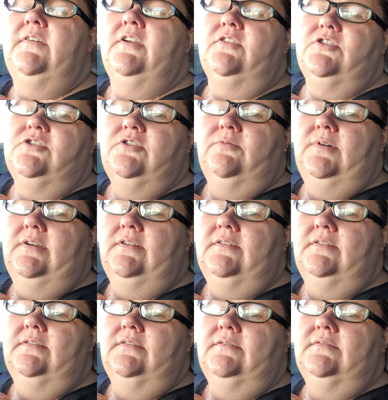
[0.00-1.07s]
figured you know what?
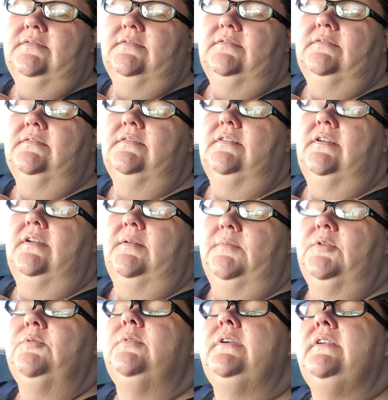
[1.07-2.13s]
I'm
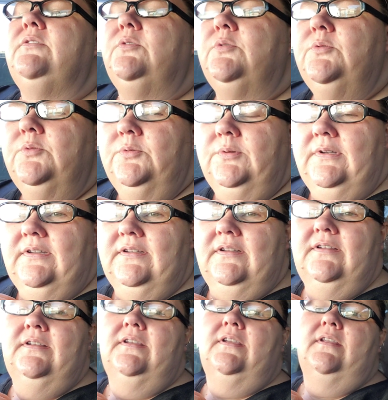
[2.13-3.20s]
going to
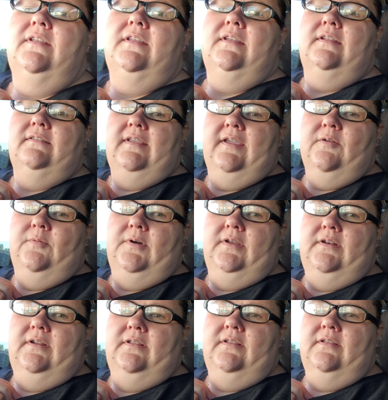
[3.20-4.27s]
take
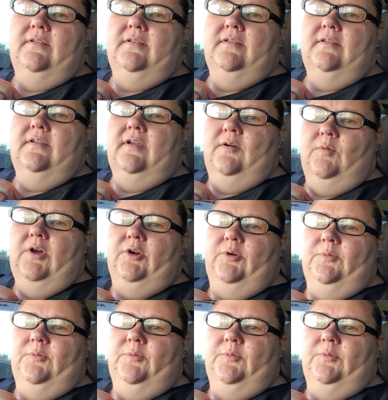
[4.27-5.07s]
one of water